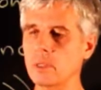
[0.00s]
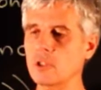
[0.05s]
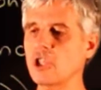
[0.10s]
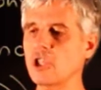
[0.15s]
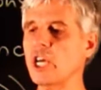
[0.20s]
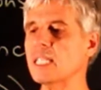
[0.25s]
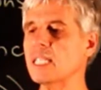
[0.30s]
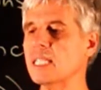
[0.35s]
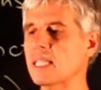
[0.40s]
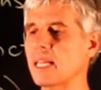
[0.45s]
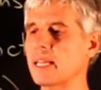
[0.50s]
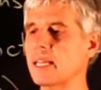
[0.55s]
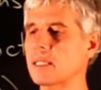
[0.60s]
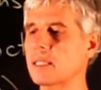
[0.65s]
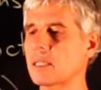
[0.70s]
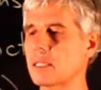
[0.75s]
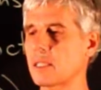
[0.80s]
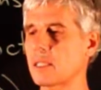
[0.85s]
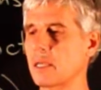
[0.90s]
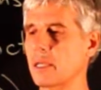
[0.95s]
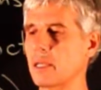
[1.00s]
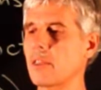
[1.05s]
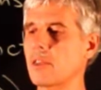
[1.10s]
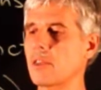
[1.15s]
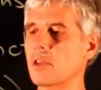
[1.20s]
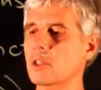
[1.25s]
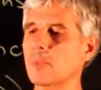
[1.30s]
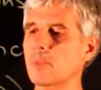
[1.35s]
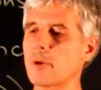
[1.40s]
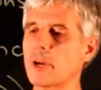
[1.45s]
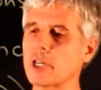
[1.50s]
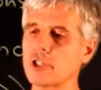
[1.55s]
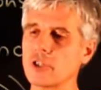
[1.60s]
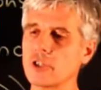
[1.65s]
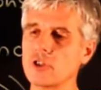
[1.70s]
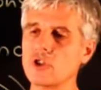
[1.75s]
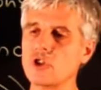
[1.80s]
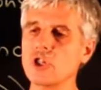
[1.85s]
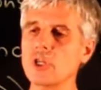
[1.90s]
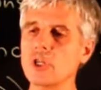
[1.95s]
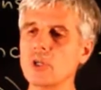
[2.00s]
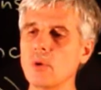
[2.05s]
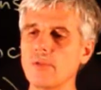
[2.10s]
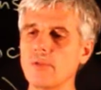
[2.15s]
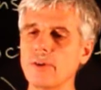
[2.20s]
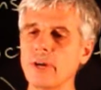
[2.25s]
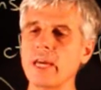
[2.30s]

just as in the expression g of